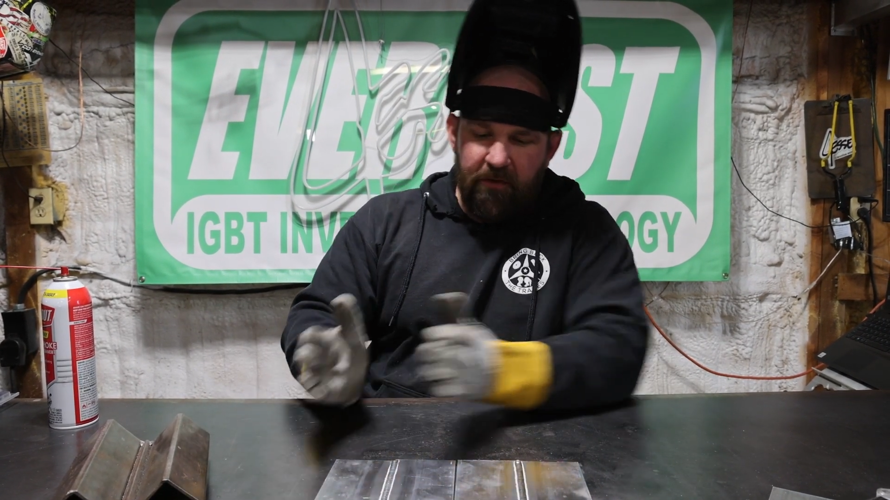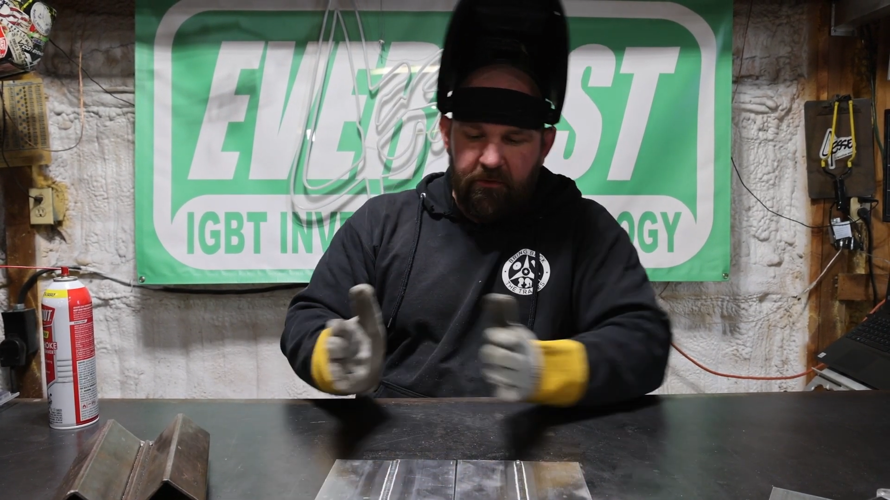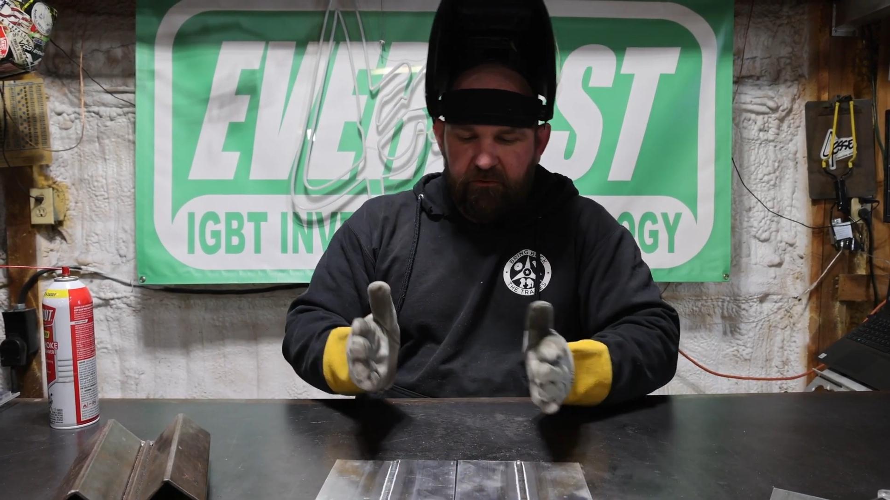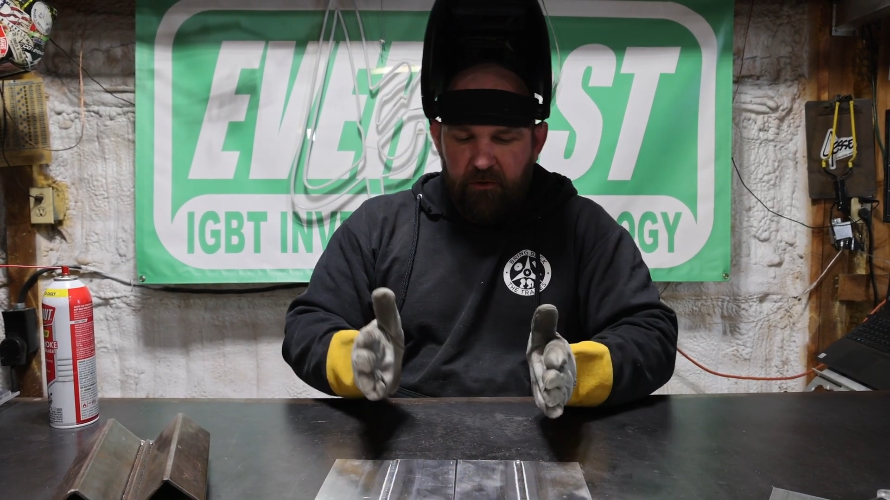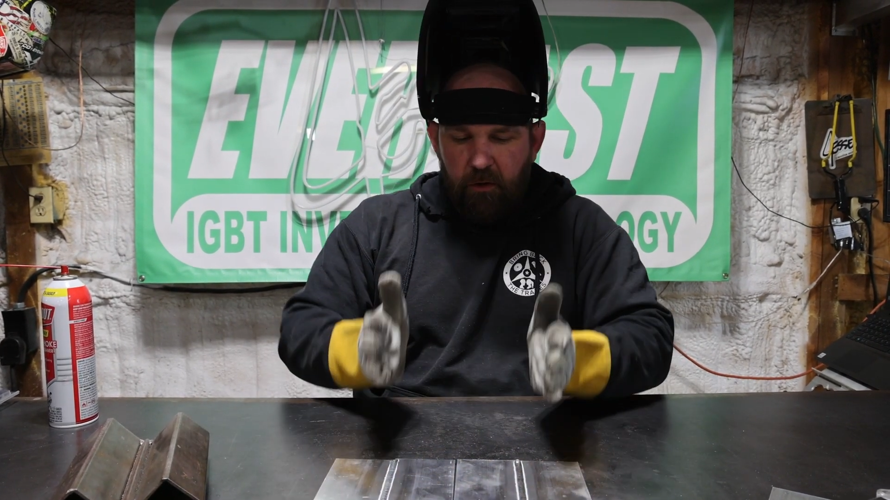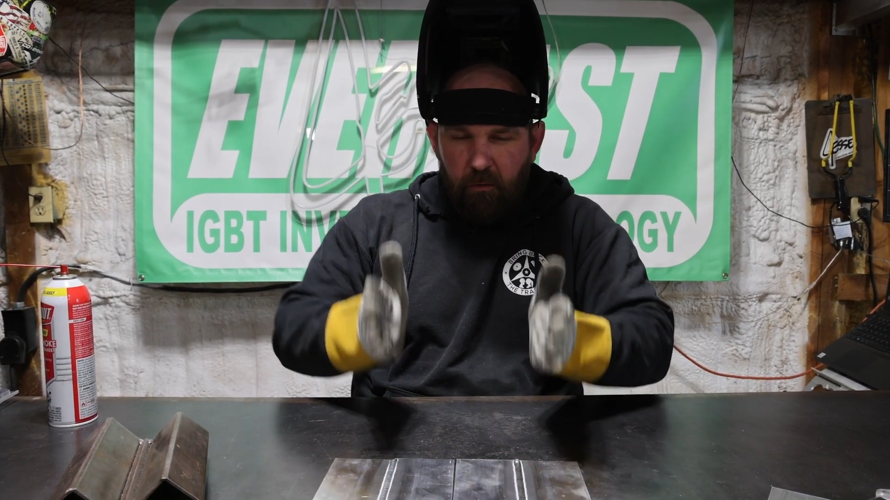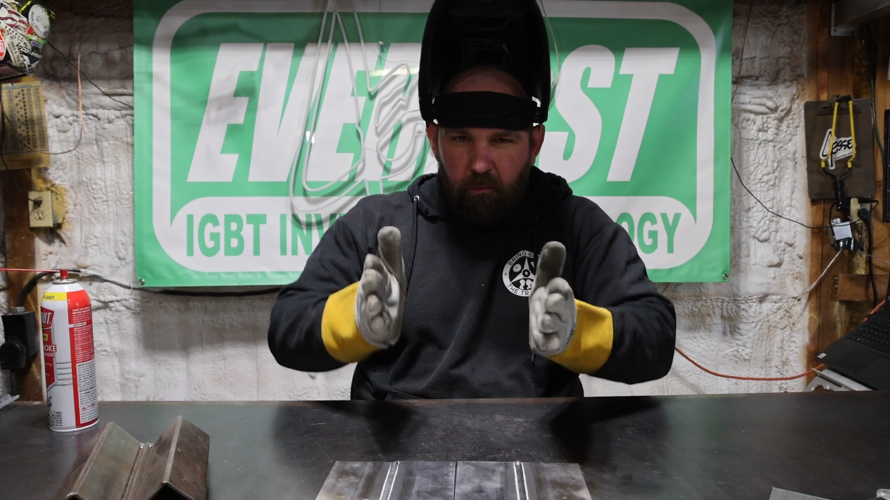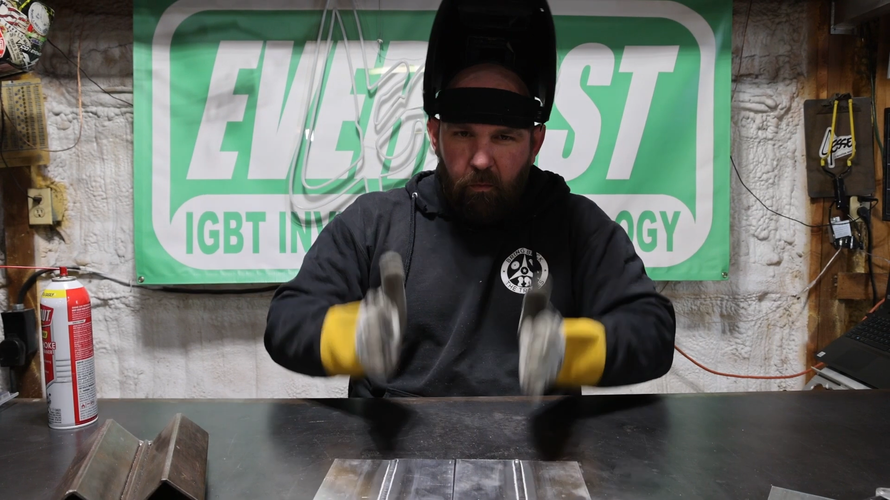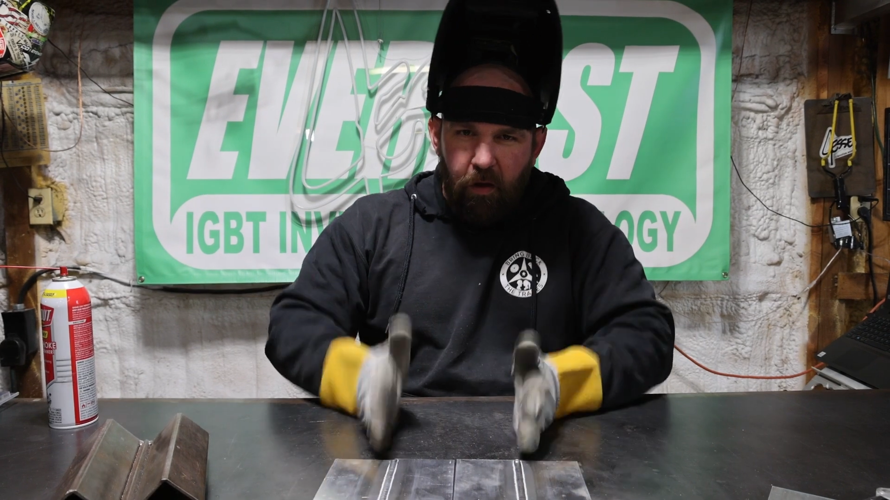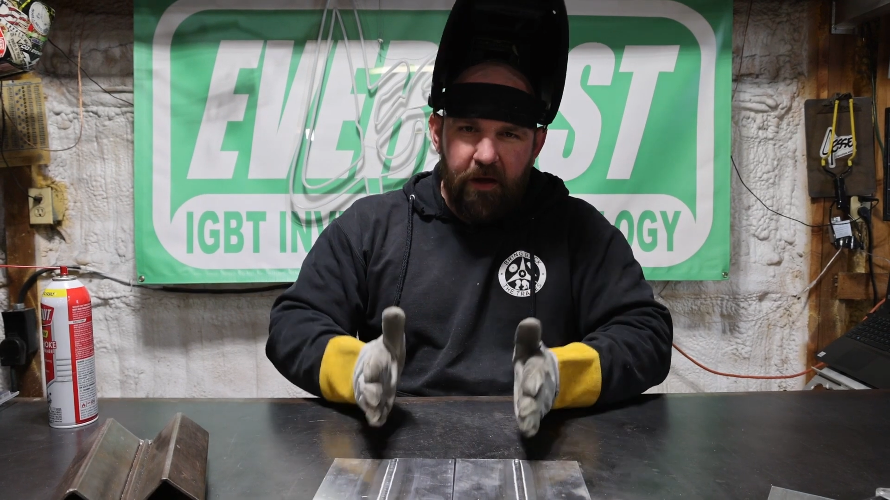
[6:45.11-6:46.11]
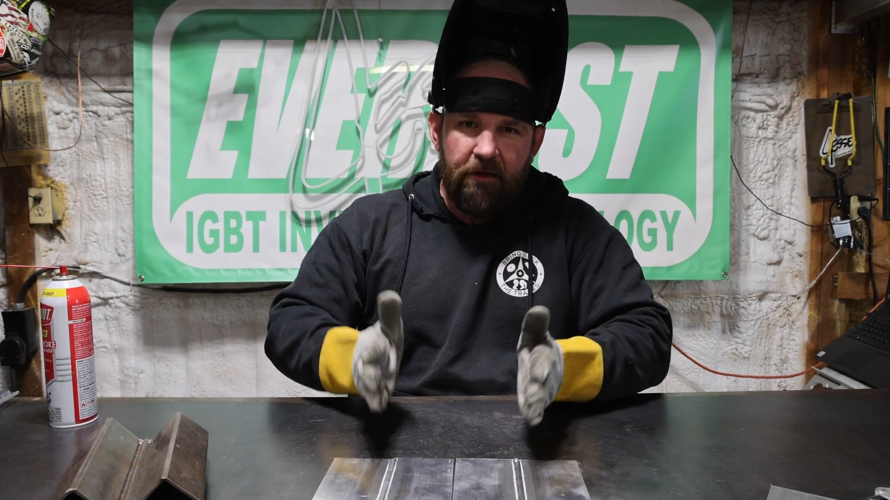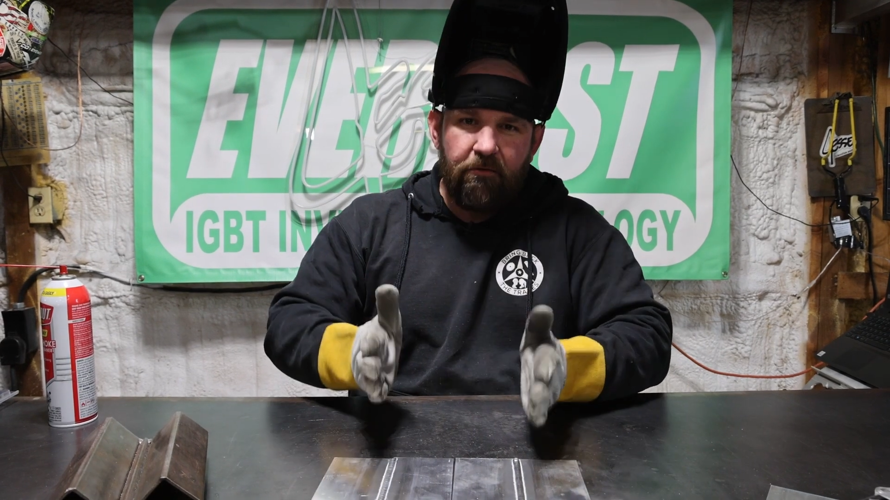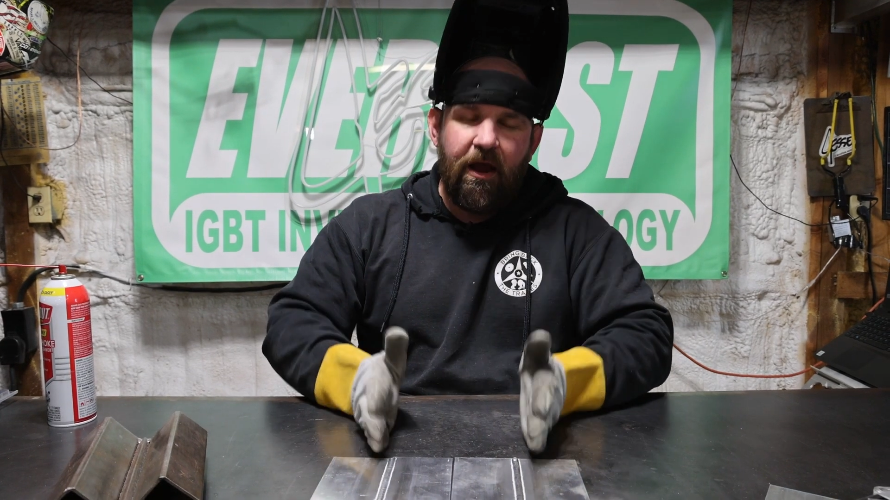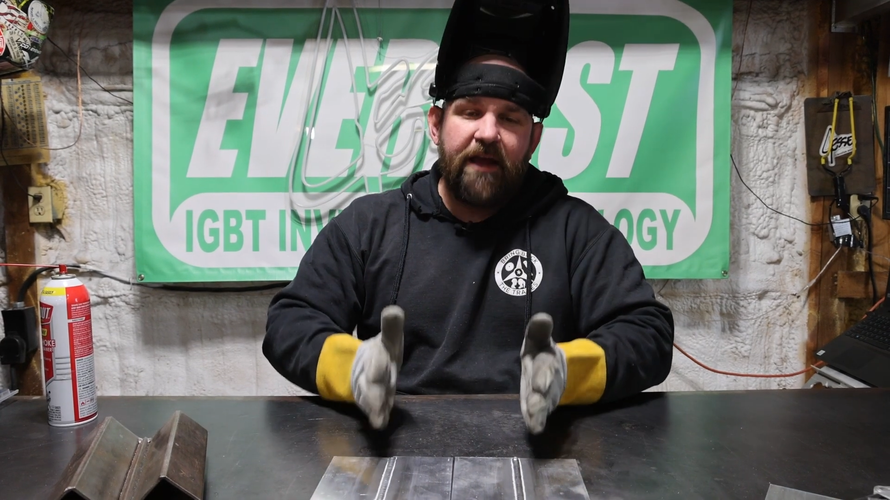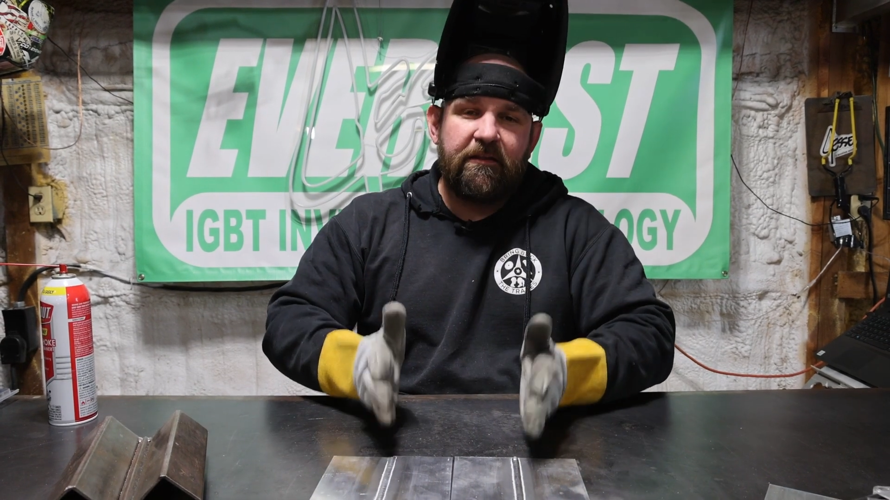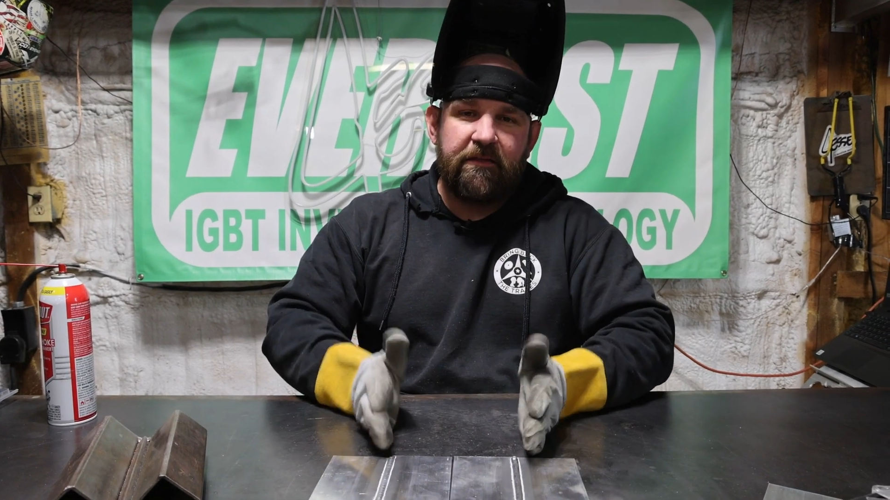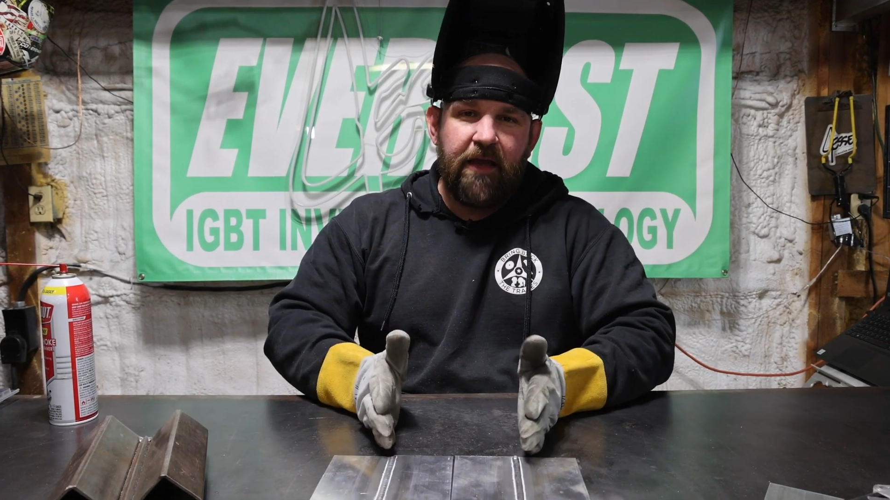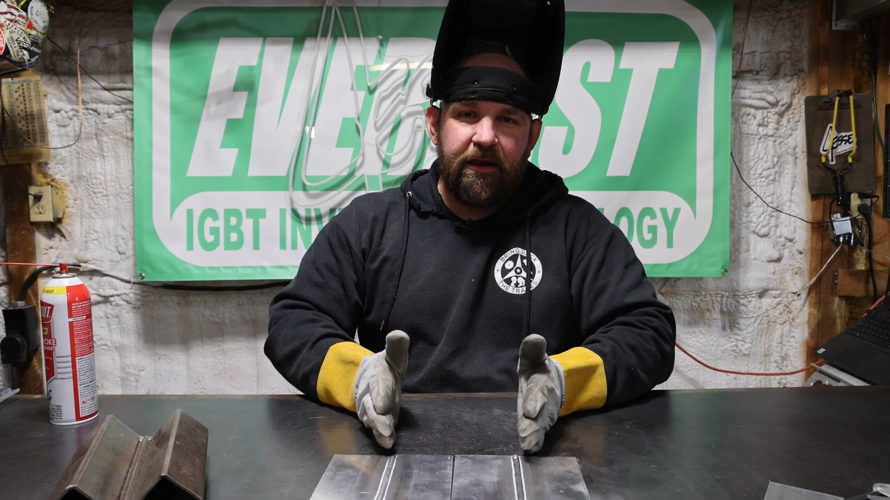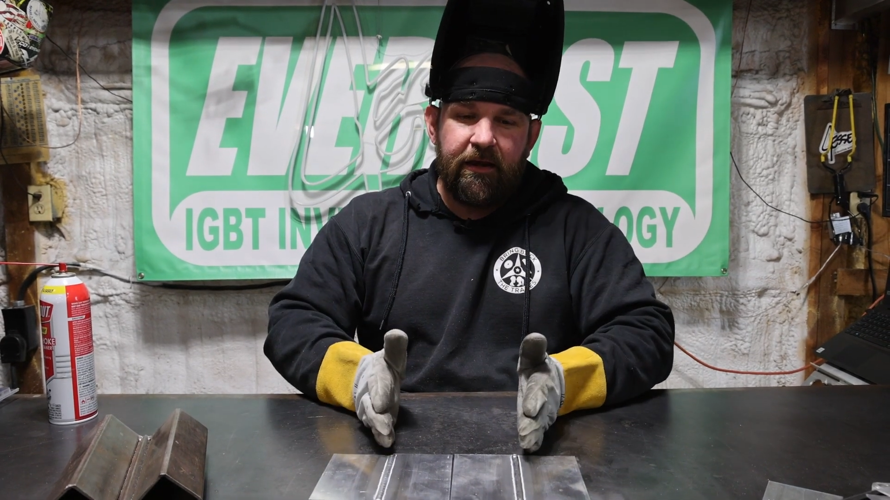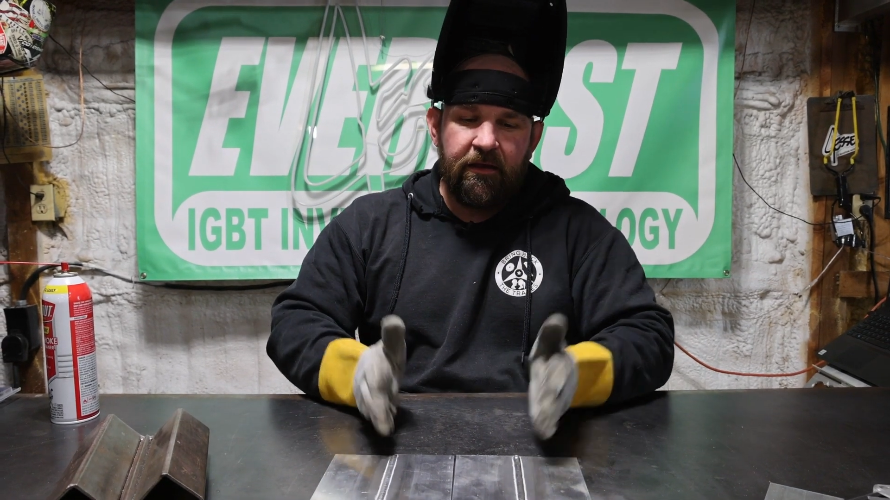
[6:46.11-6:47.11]
But there's no one right
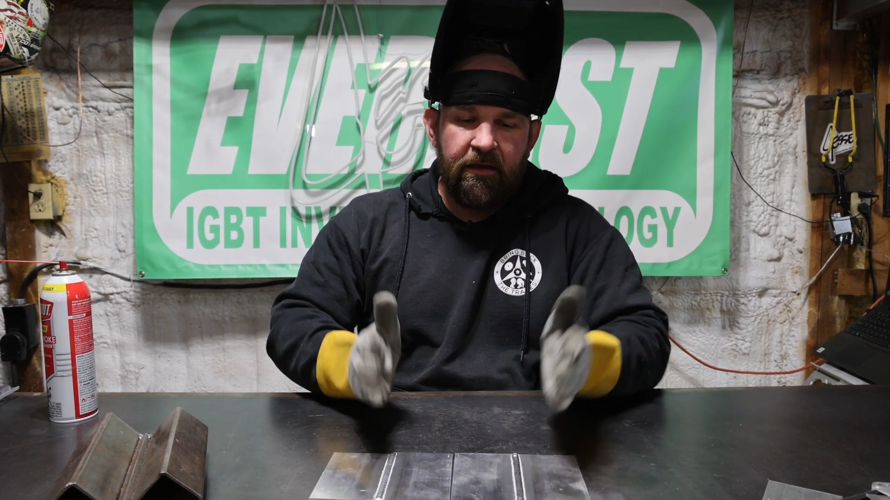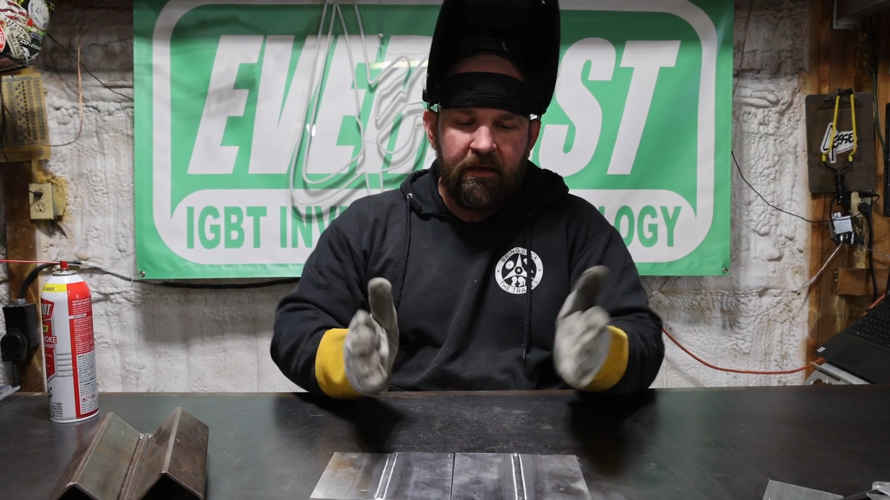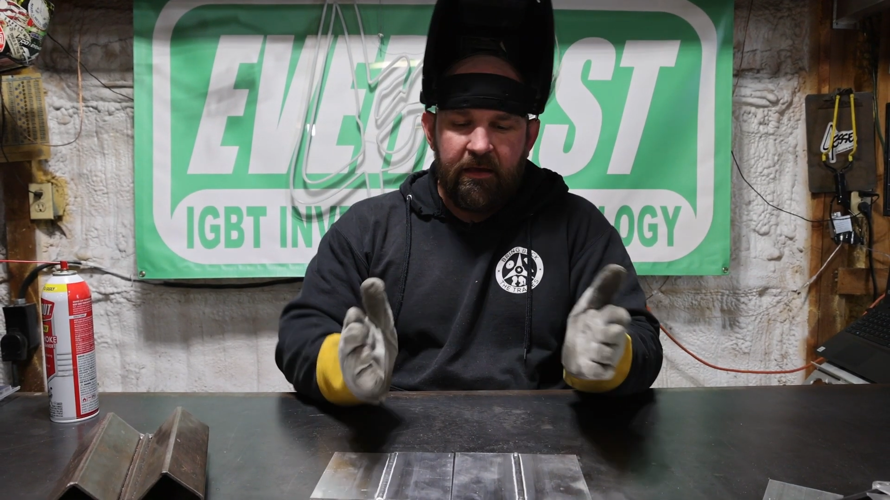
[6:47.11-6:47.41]
setting,